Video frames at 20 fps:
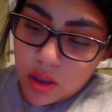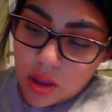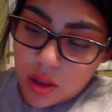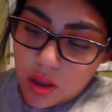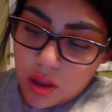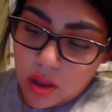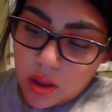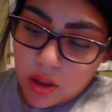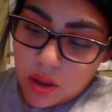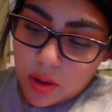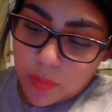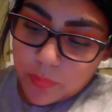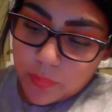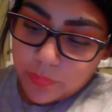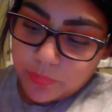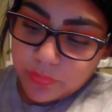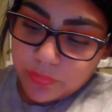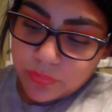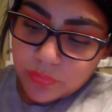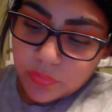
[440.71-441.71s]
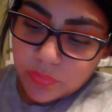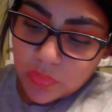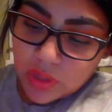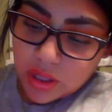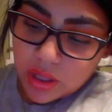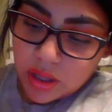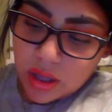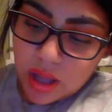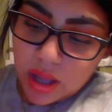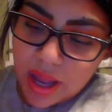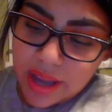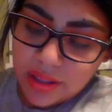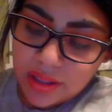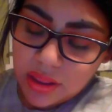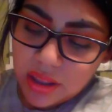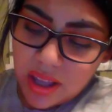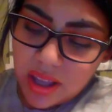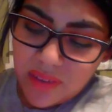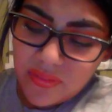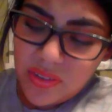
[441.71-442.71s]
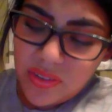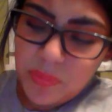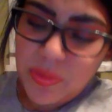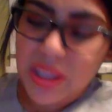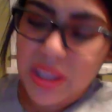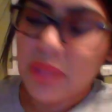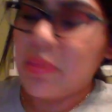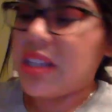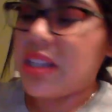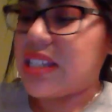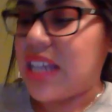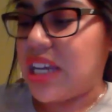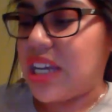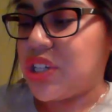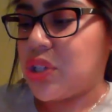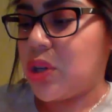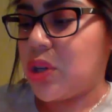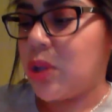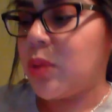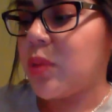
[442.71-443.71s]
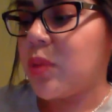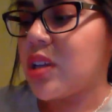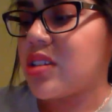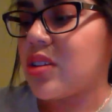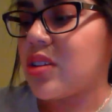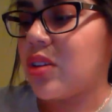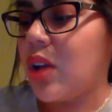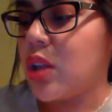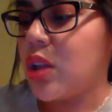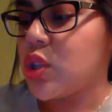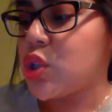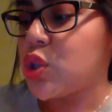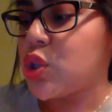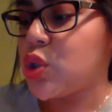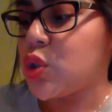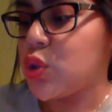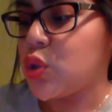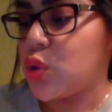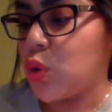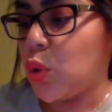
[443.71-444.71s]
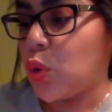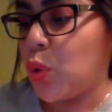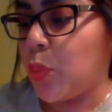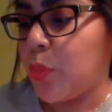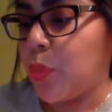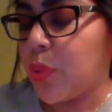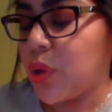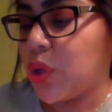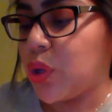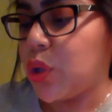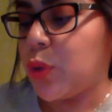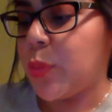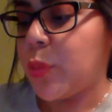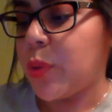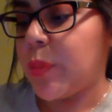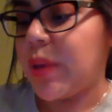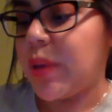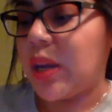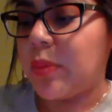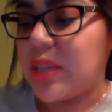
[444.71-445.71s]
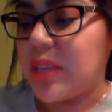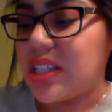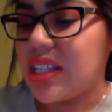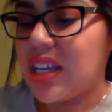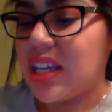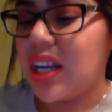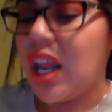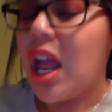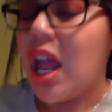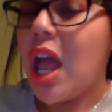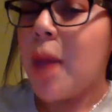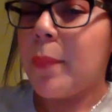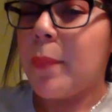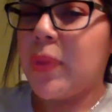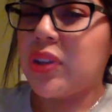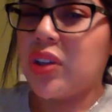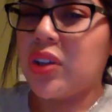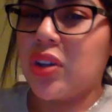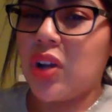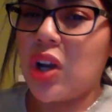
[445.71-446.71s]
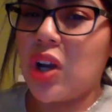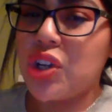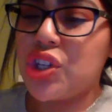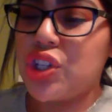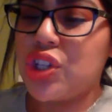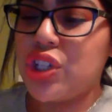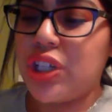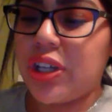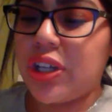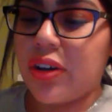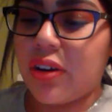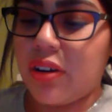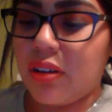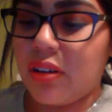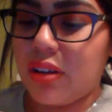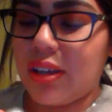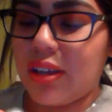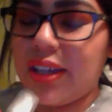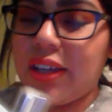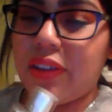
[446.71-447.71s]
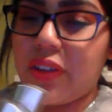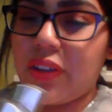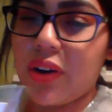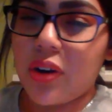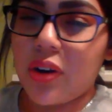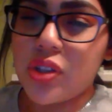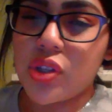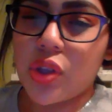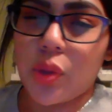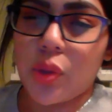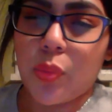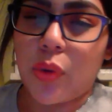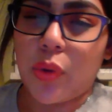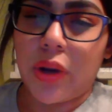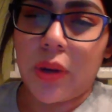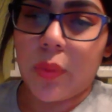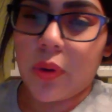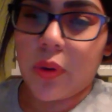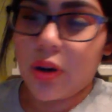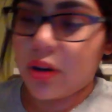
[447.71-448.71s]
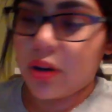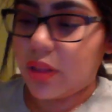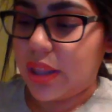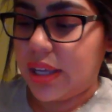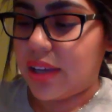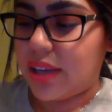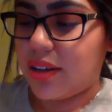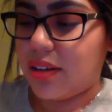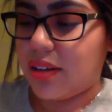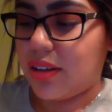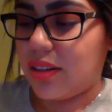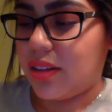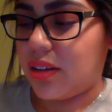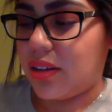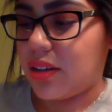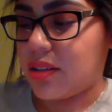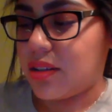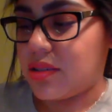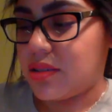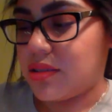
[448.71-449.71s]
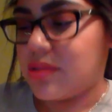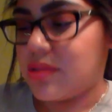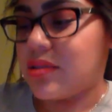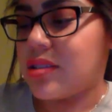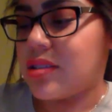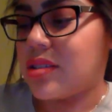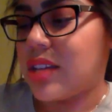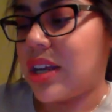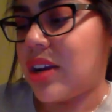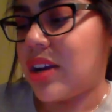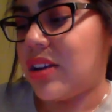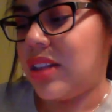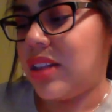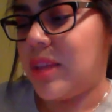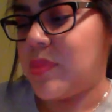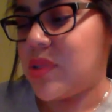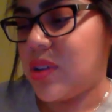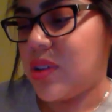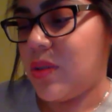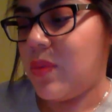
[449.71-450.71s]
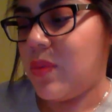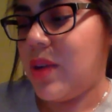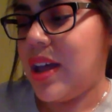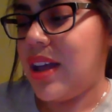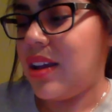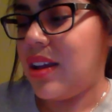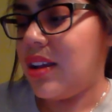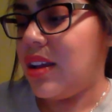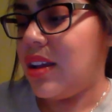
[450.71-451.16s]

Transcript: I love the pigmentation on them because they're not super duper pigmented, but they're not sheer either to the point where like it looks just like your lips are wet.